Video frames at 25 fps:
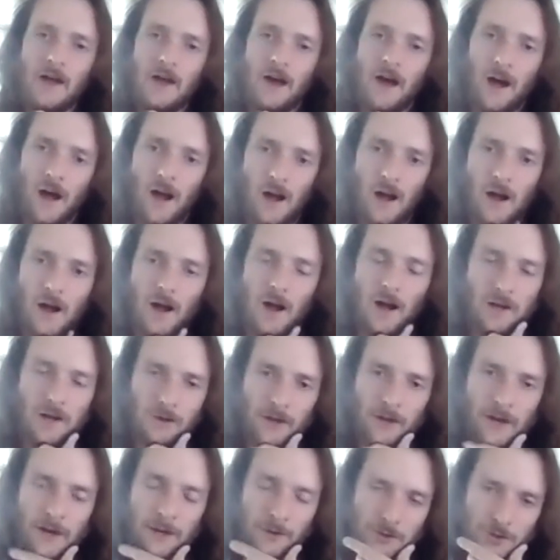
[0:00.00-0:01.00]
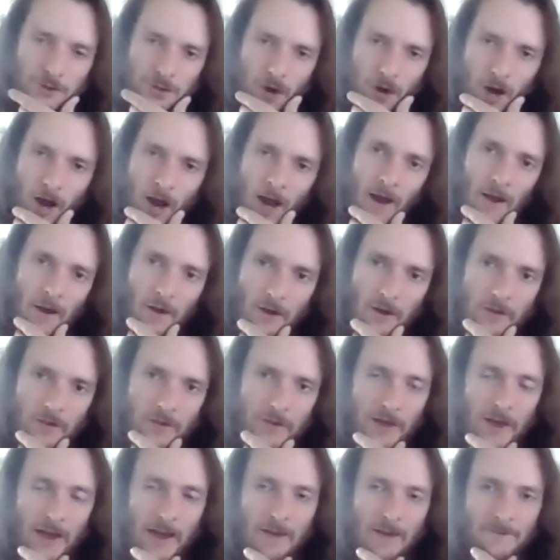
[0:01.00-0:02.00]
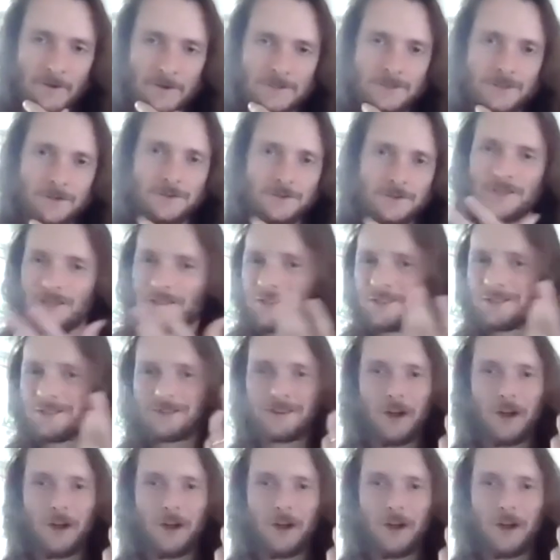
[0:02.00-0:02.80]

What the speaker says: a clinical trial, there's